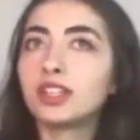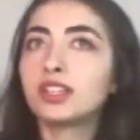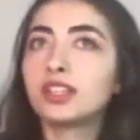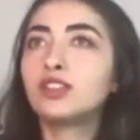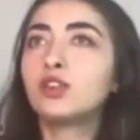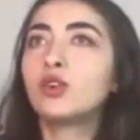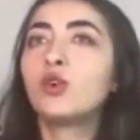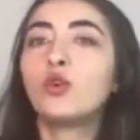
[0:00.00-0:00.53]

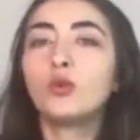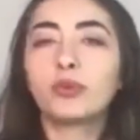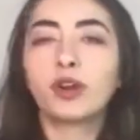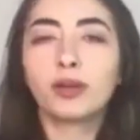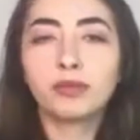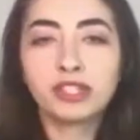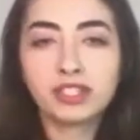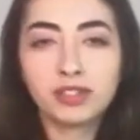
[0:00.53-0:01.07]
the whole
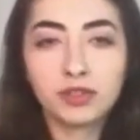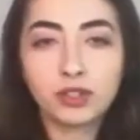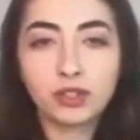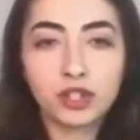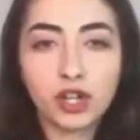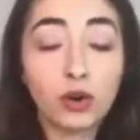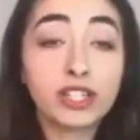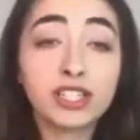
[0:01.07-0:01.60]
premise of the
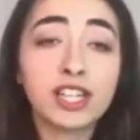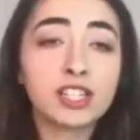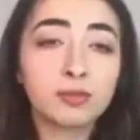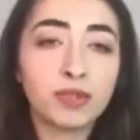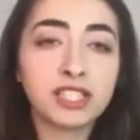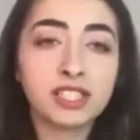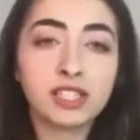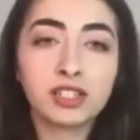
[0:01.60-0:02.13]
show, it takes
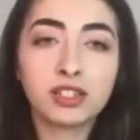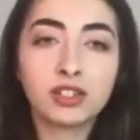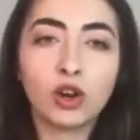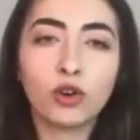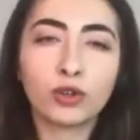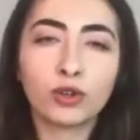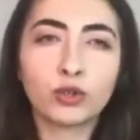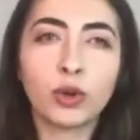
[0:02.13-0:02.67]
place in
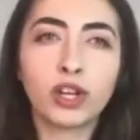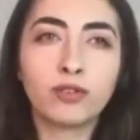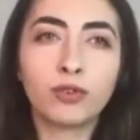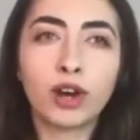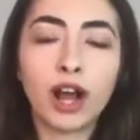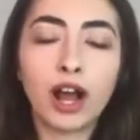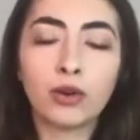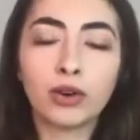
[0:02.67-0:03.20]
over 24
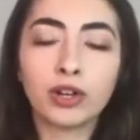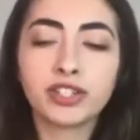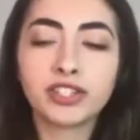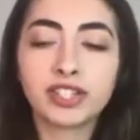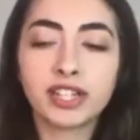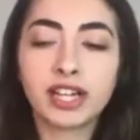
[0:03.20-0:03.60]
hours.